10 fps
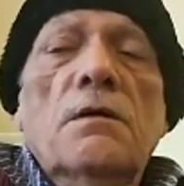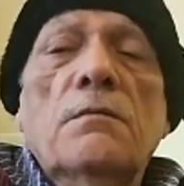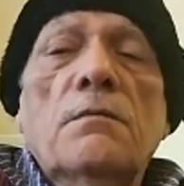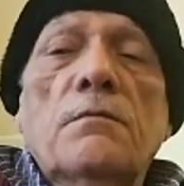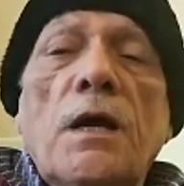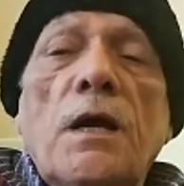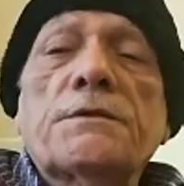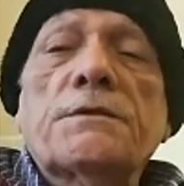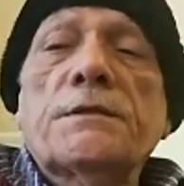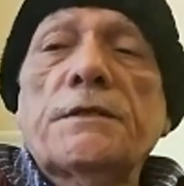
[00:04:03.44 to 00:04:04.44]

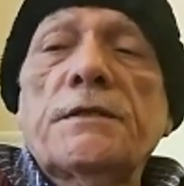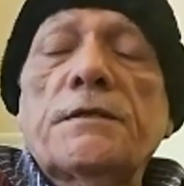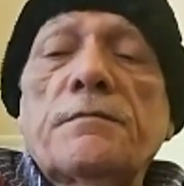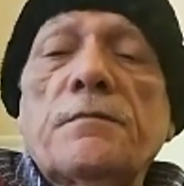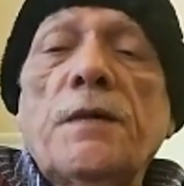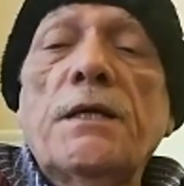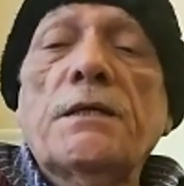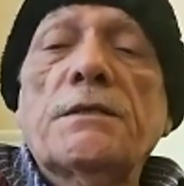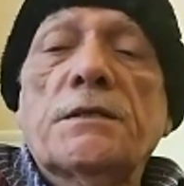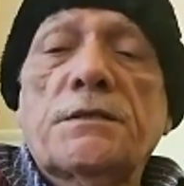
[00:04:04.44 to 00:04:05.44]
maltreated by
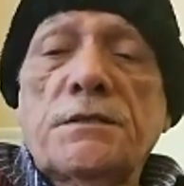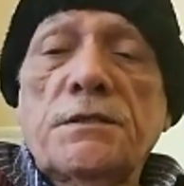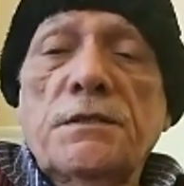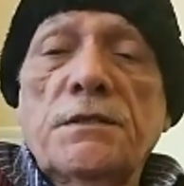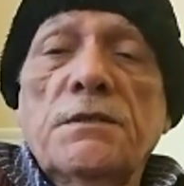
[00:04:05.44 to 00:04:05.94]
others.